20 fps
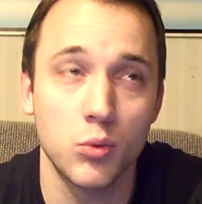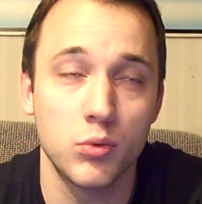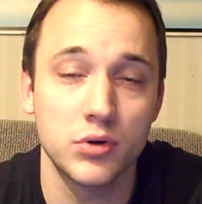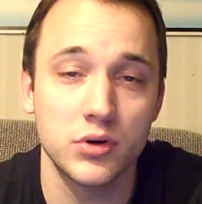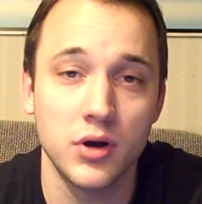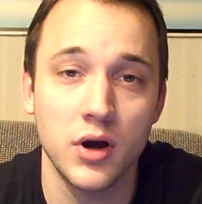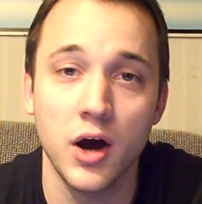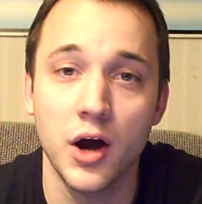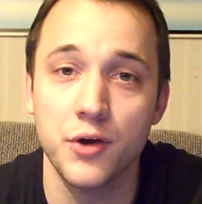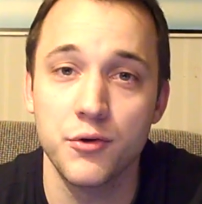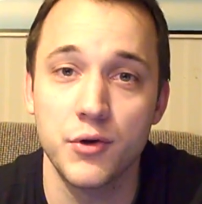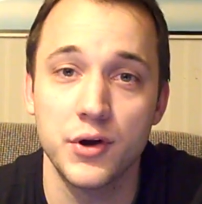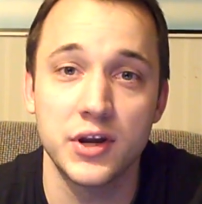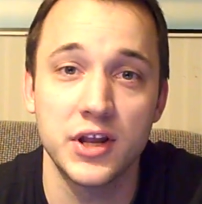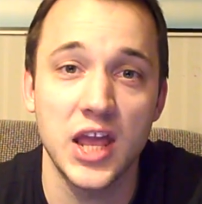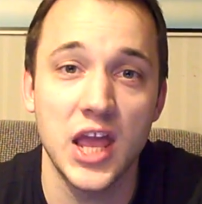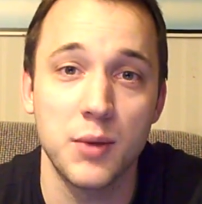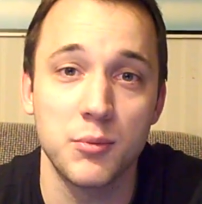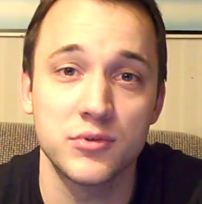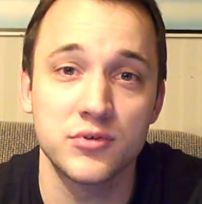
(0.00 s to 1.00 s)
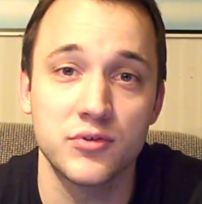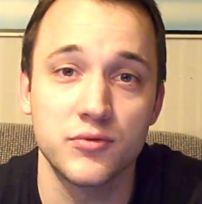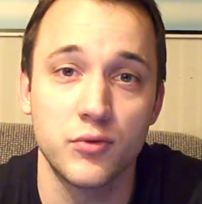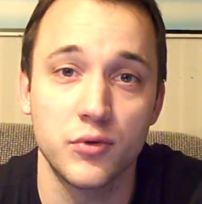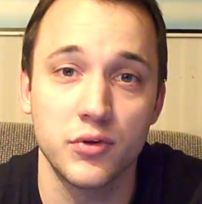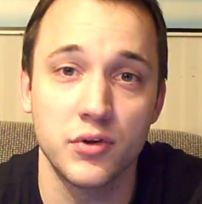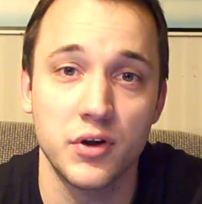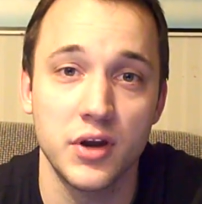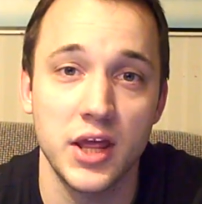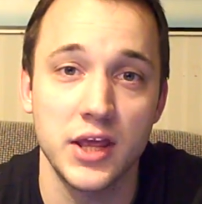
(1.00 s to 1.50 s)
over 100 games
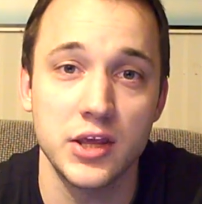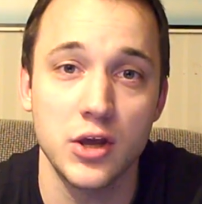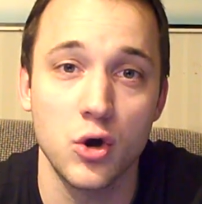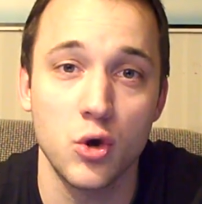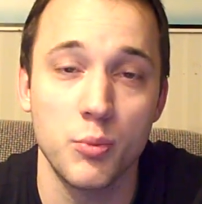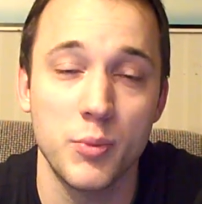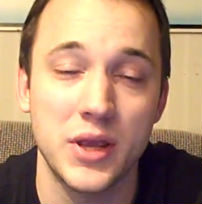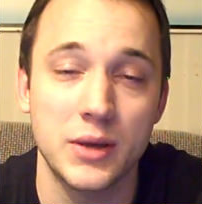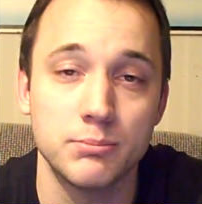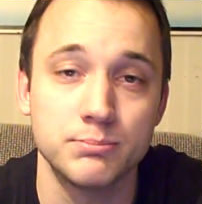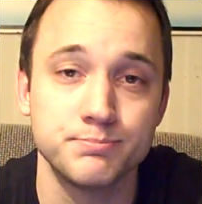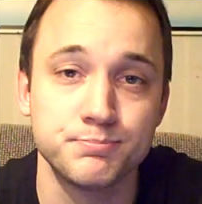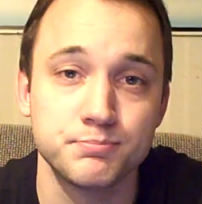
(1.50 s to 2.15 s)
for the Naomi,